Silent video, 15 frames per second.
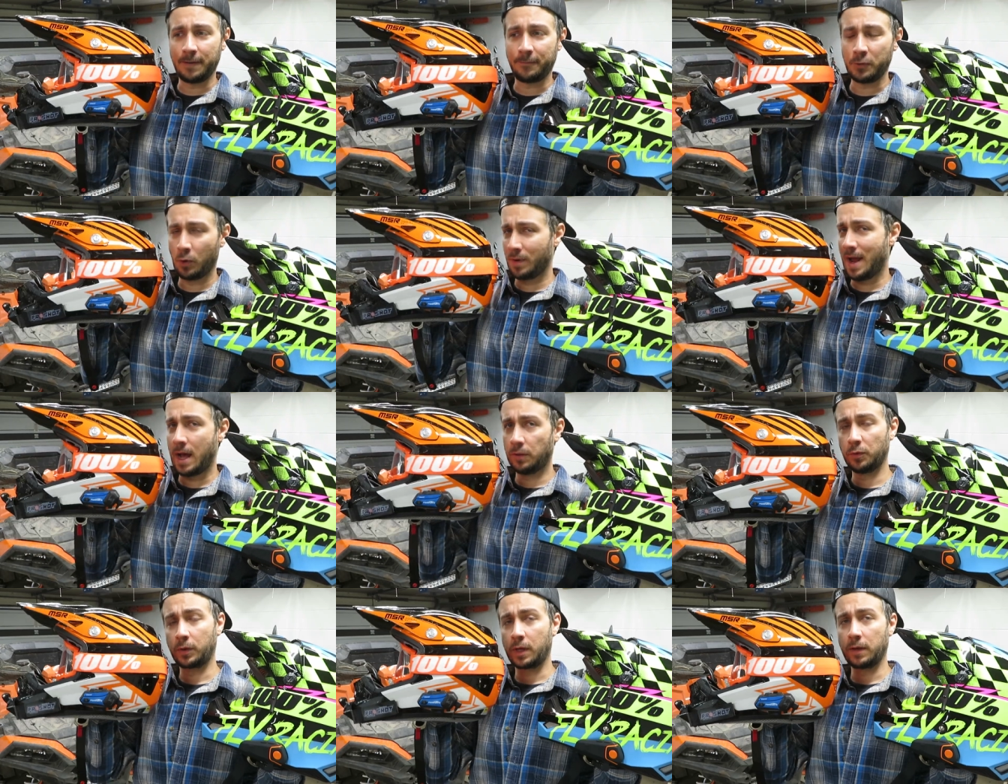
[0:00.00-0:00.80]
if you're
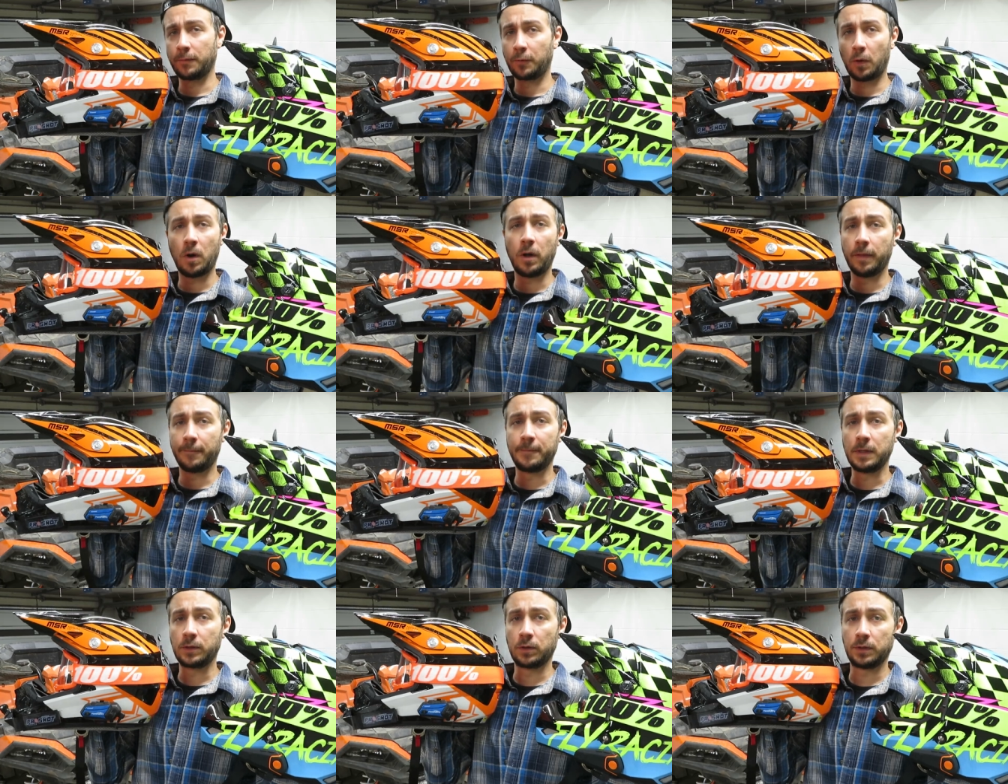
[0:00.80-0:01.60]
not looking for all the
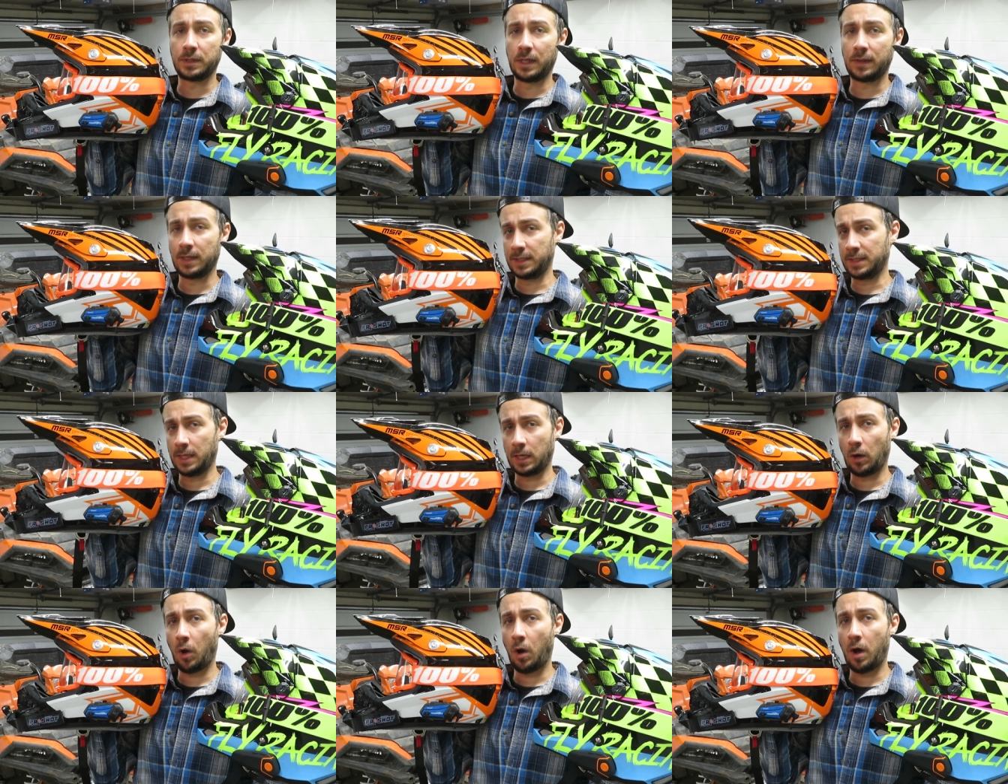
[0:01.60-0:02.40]
features that this
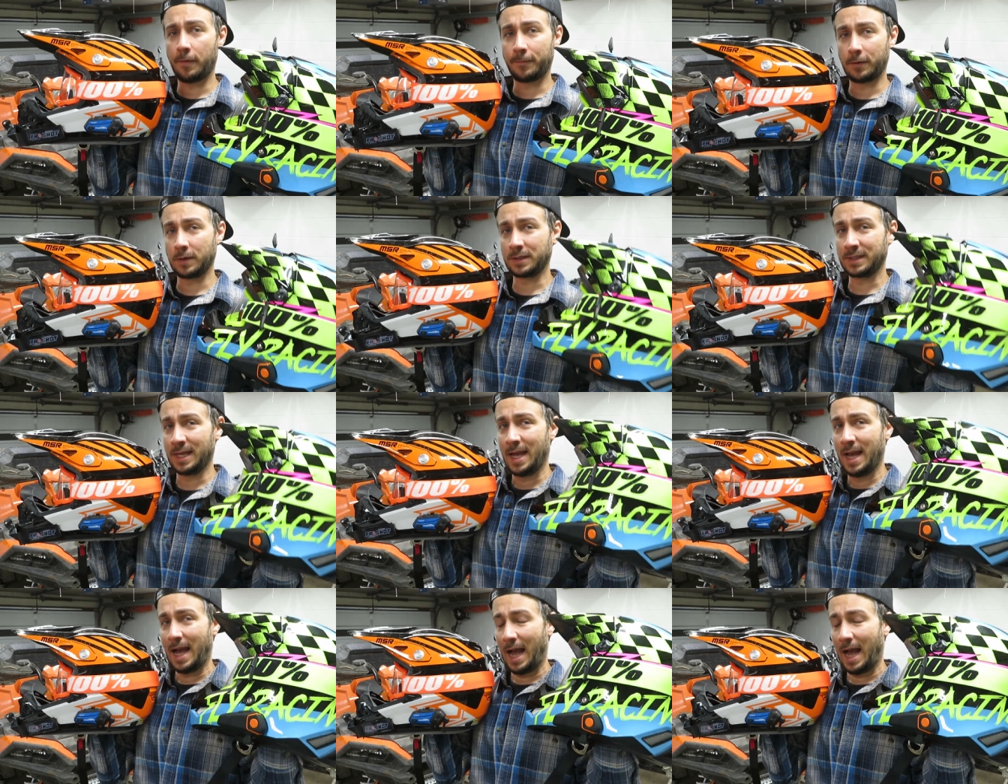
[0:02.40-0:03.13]
thing offers,